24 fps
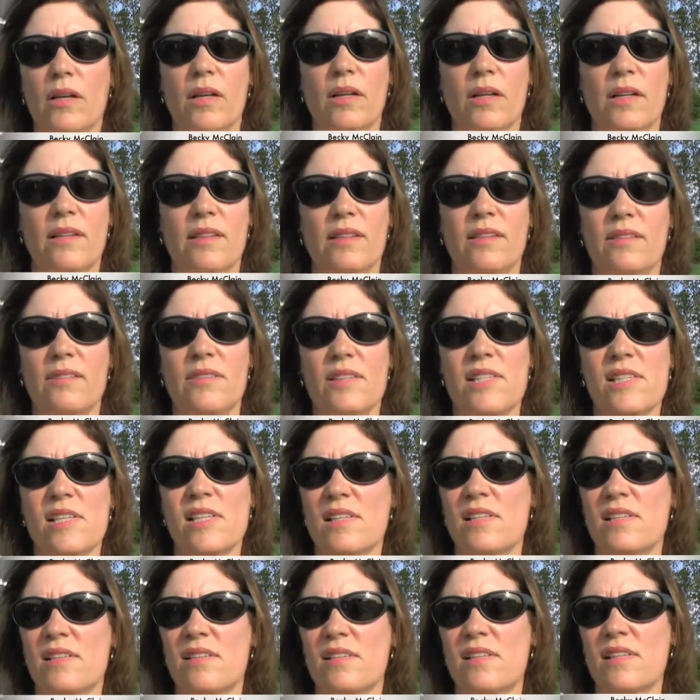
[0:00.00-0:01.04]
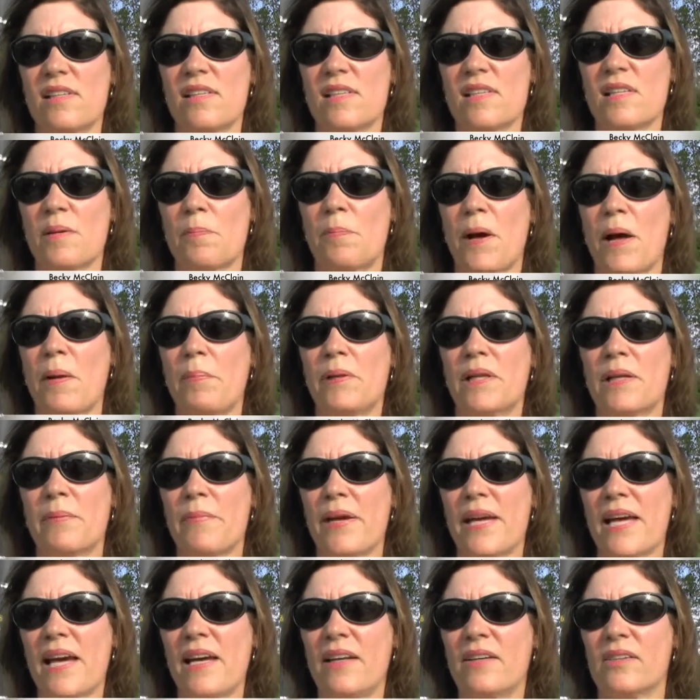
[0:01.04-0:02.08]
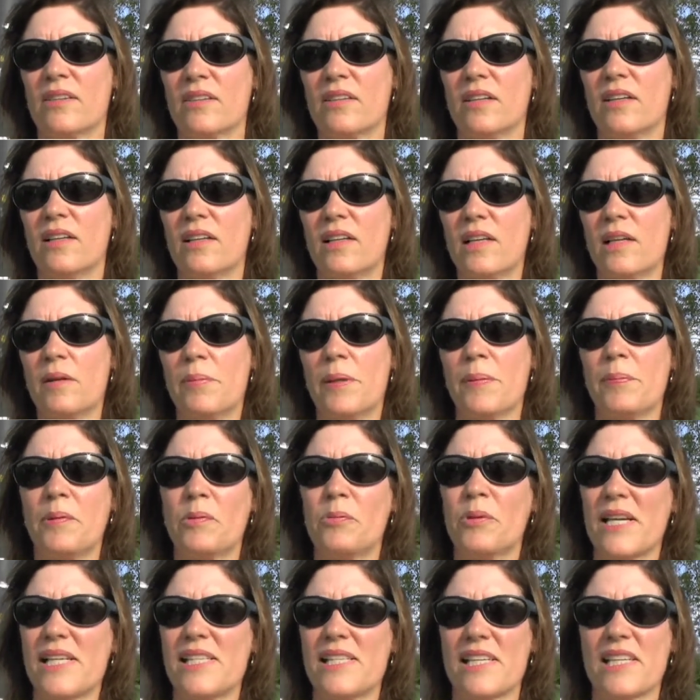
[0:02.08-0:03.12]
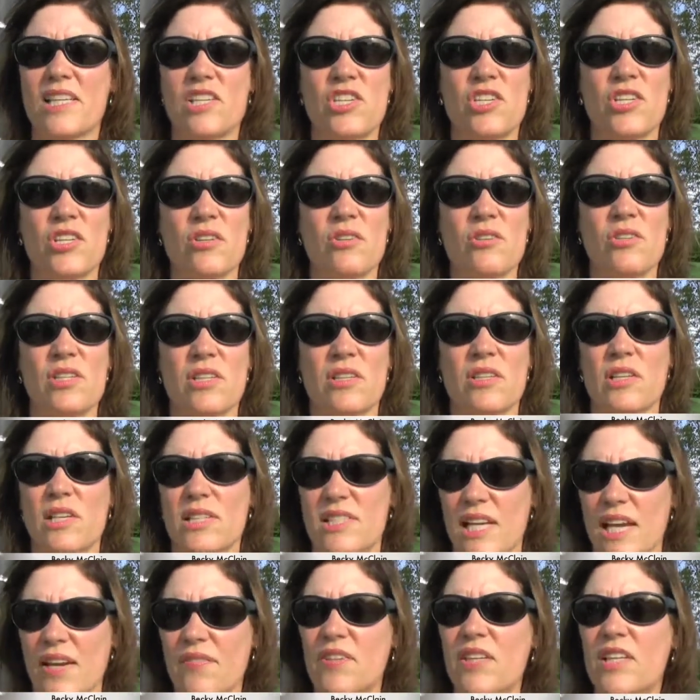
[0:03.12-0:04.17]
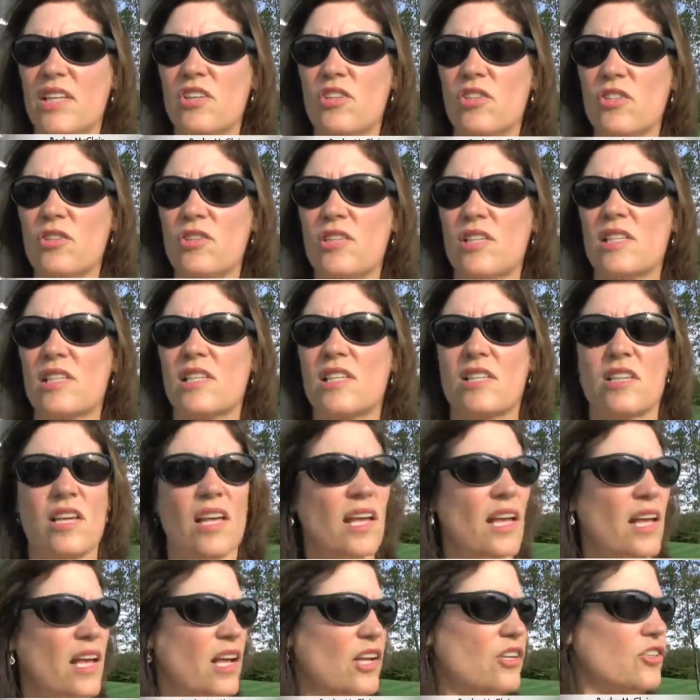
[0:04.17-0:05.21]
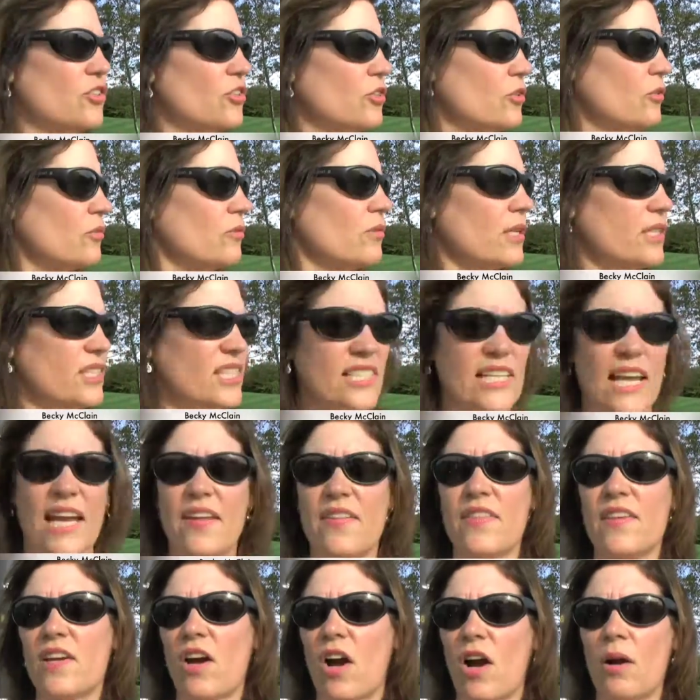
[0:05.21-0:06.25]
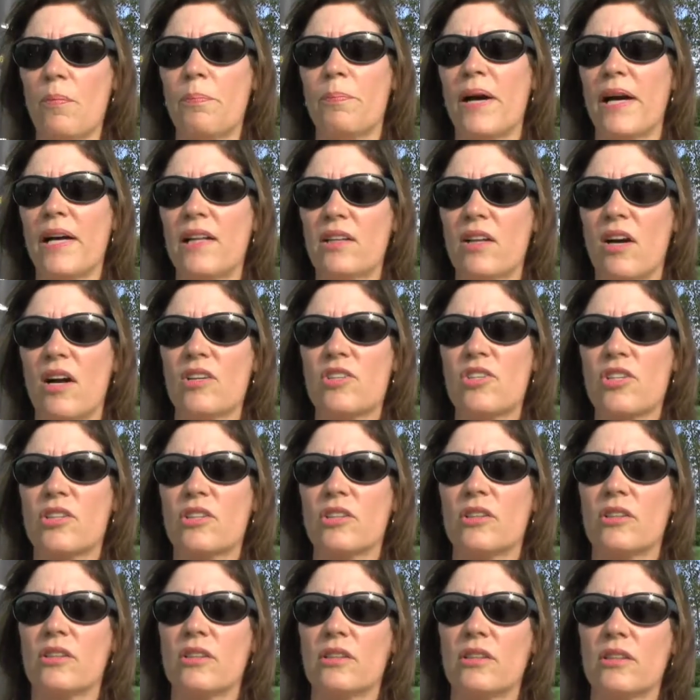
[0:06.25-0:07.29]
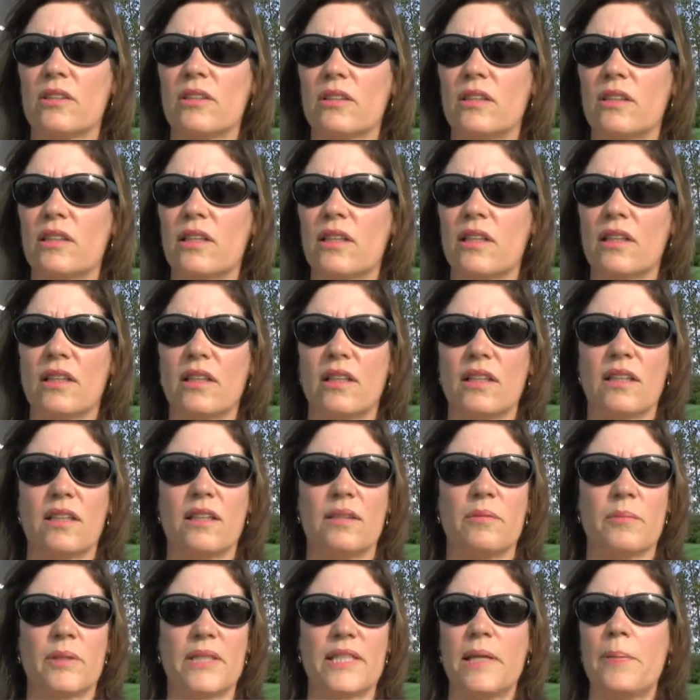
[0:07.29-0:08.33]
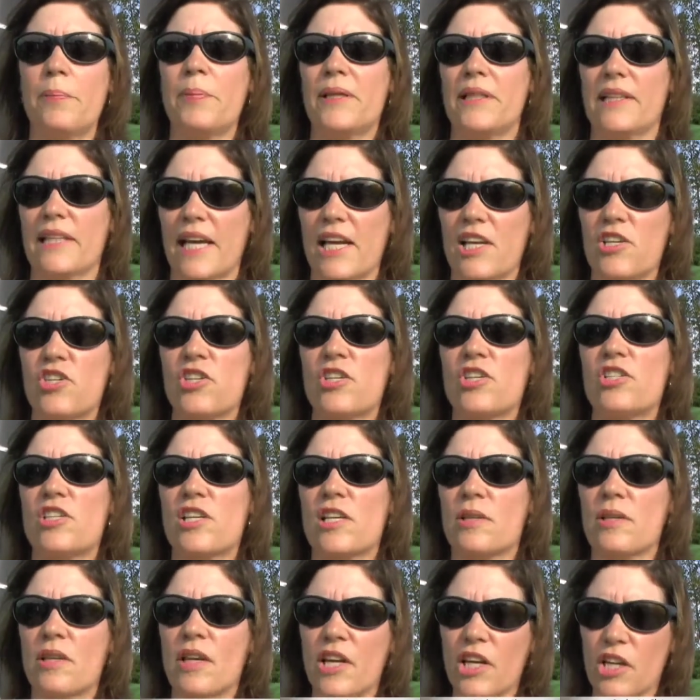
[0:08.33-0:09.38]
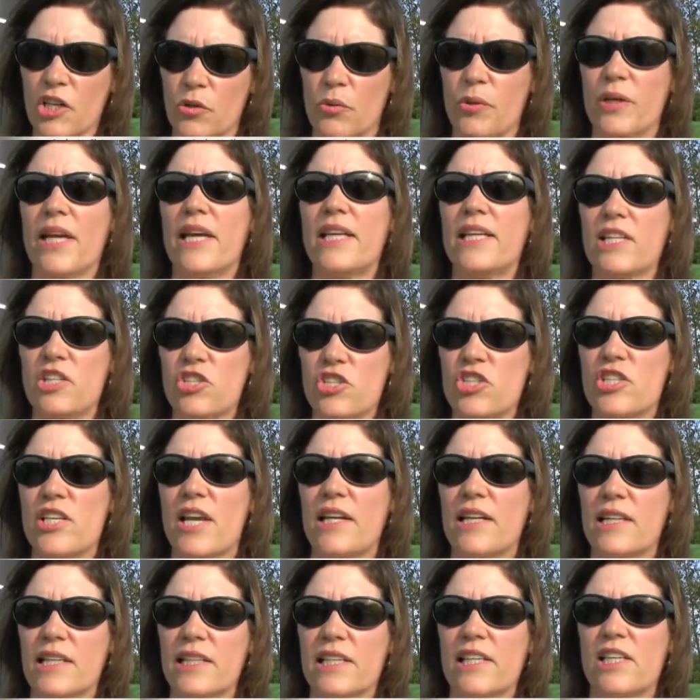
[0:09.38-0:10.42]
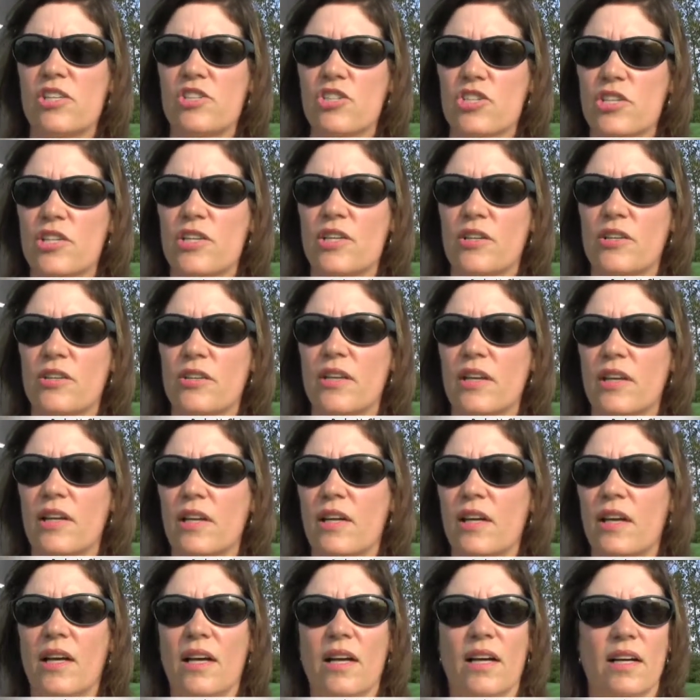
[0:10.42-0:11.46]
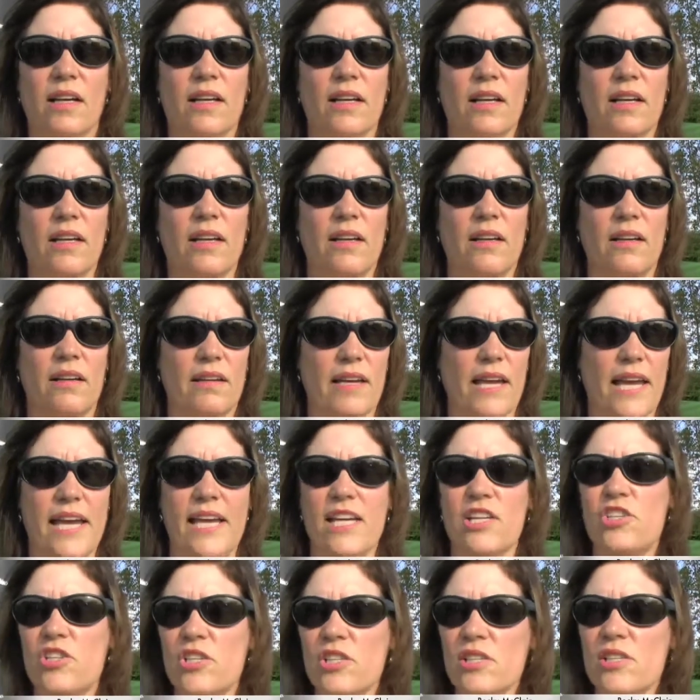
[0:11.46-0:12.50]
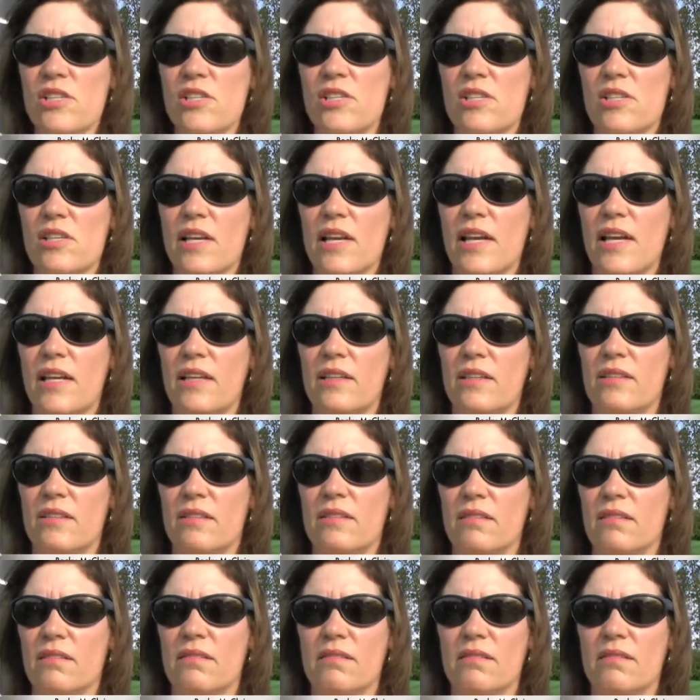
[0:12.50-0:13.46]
uh, this is this is a public matter. People raise issues, the safety issues. This is new, uh, state-of-the-art biological uh, manipulations and creating genetically engineered uh, agents and